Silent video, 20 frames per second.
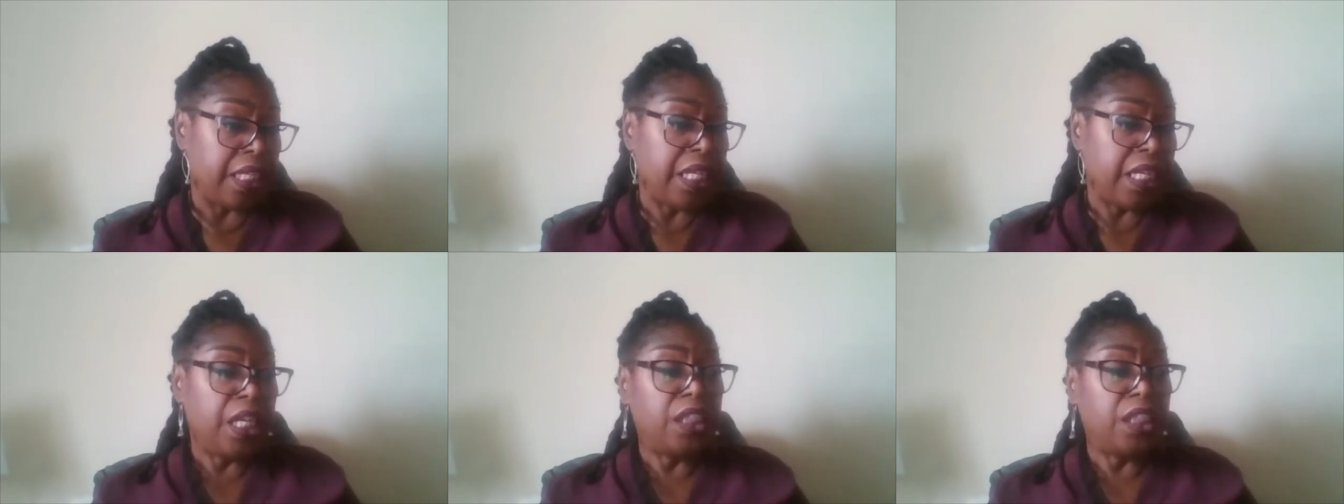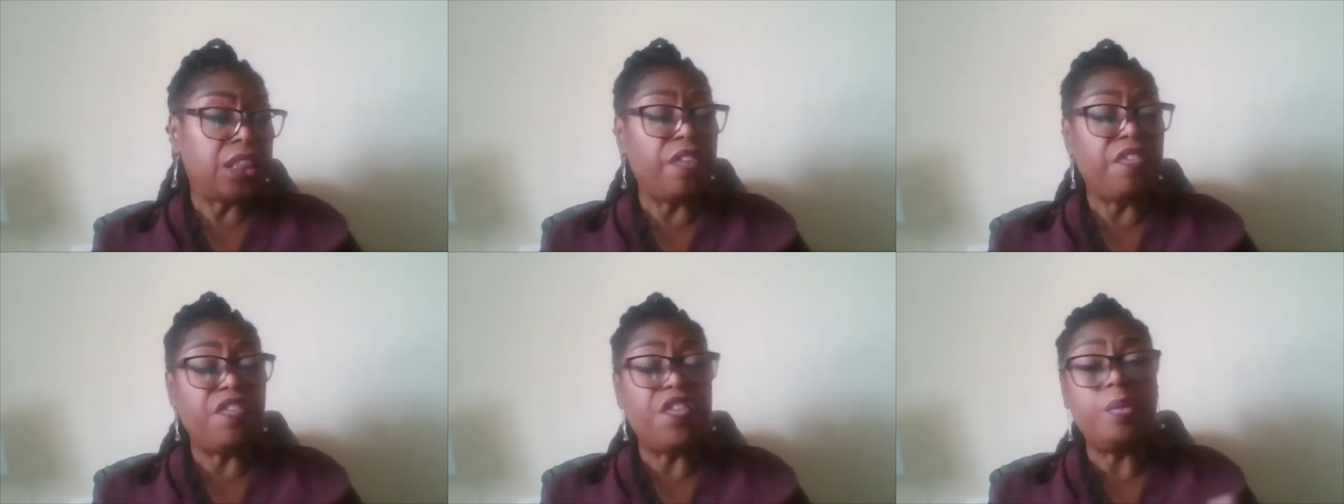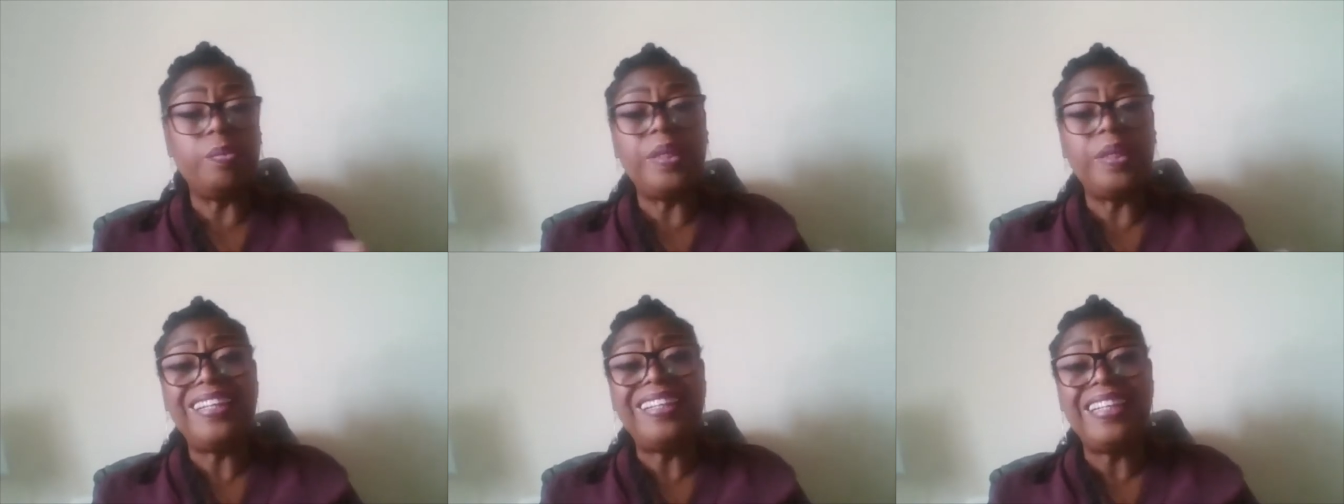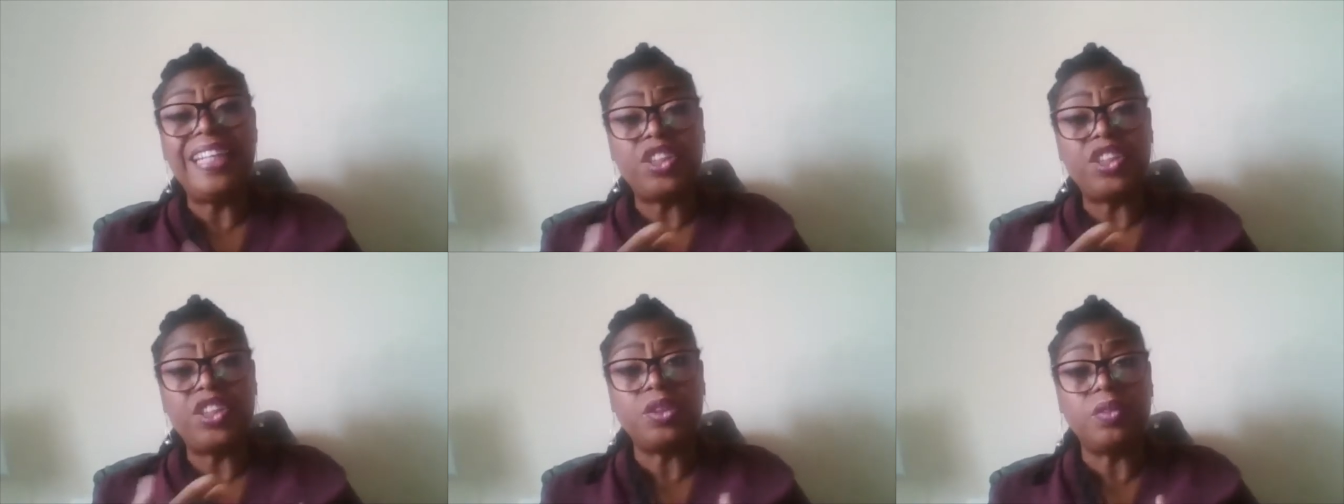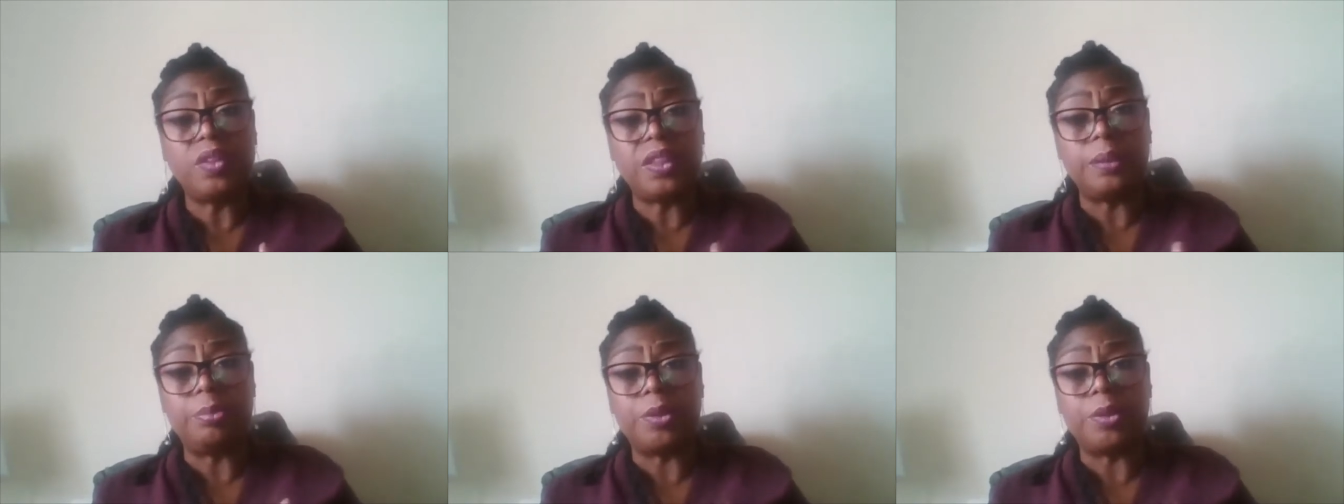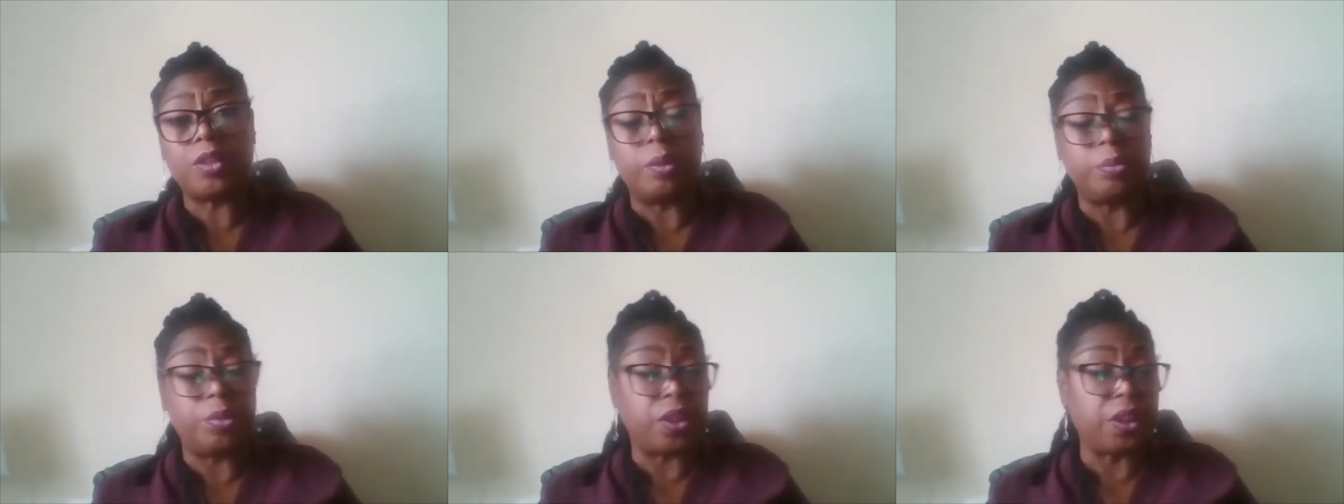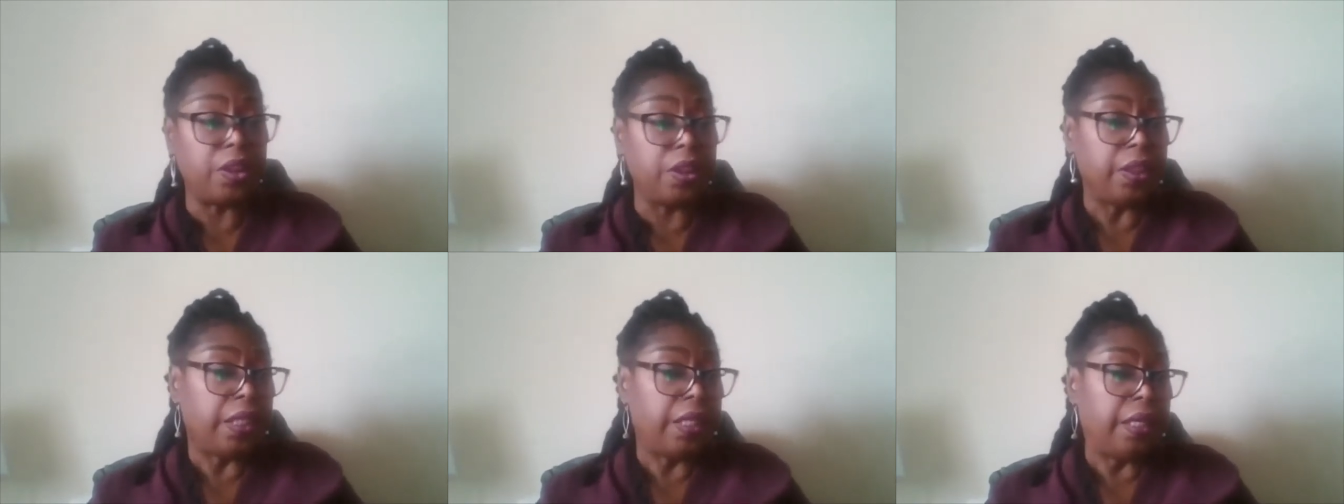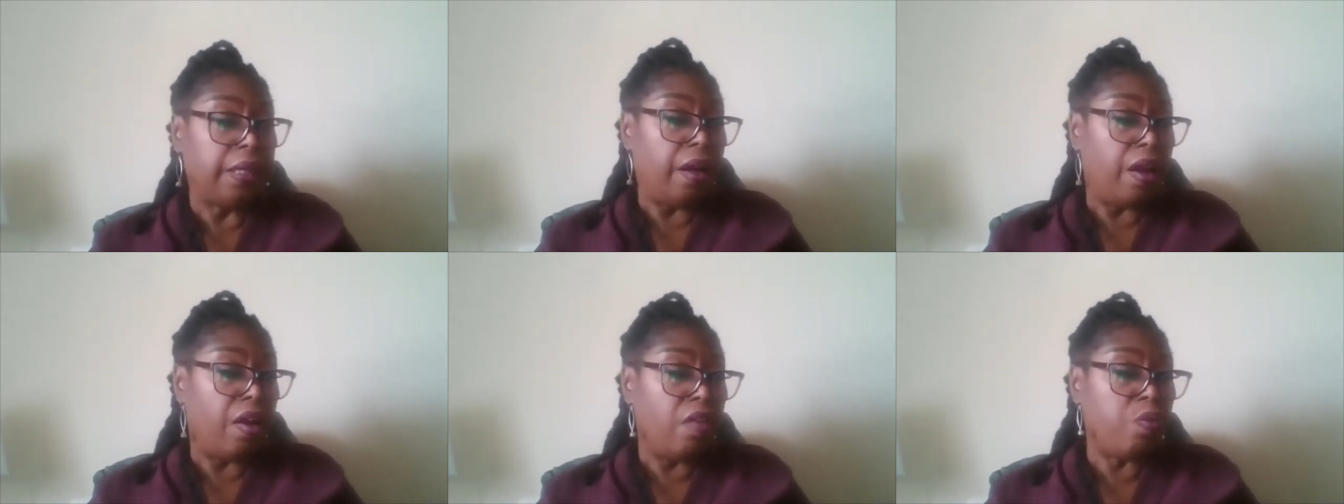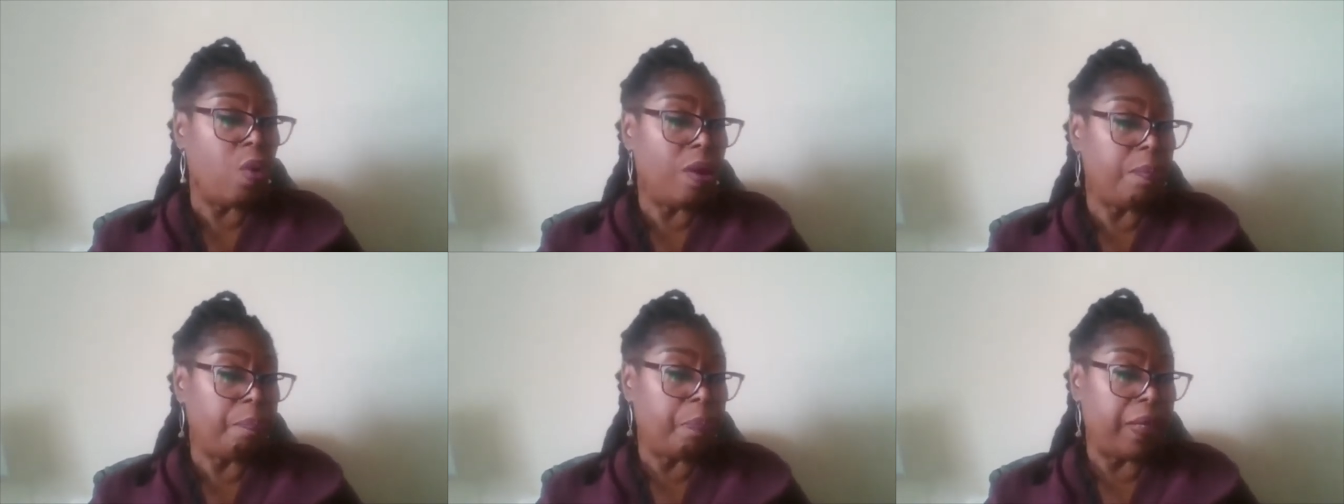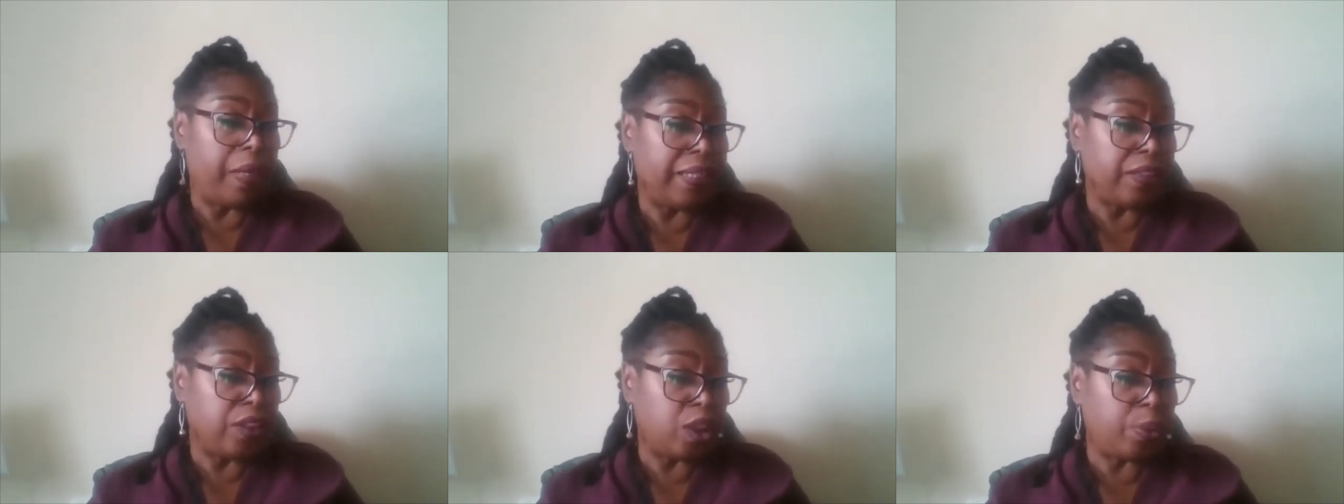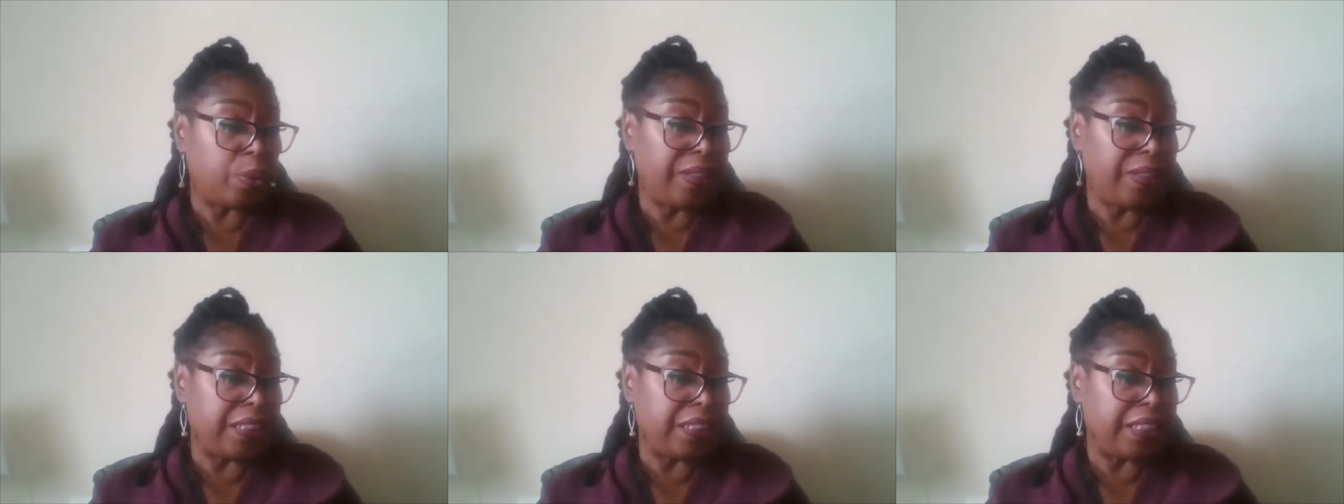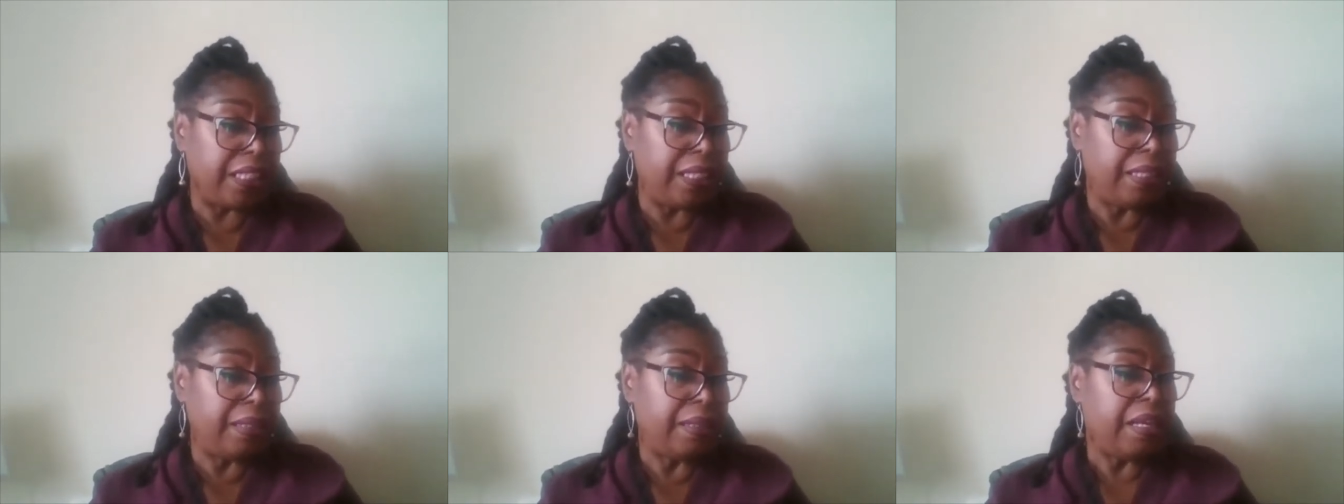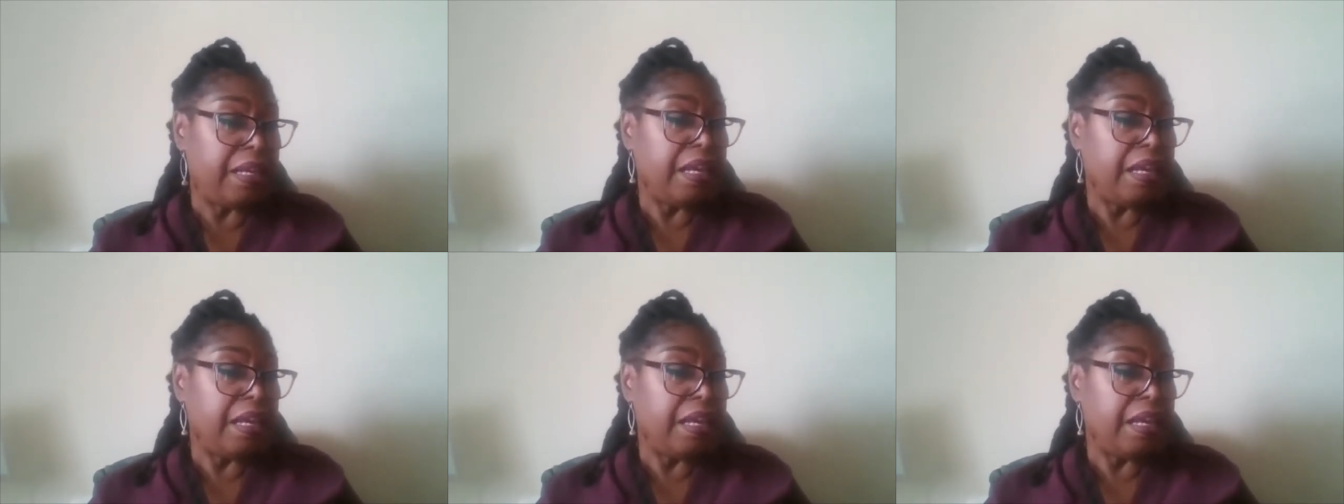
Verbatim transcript: So from an initial subscription of £1.20,